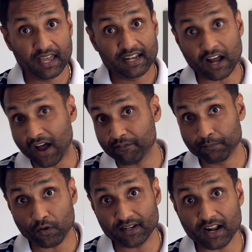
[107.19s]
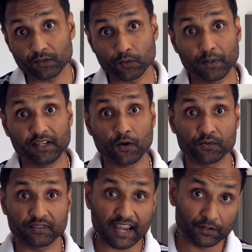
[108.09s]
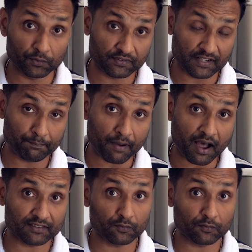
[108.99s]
Now I've broken down the videos into three parts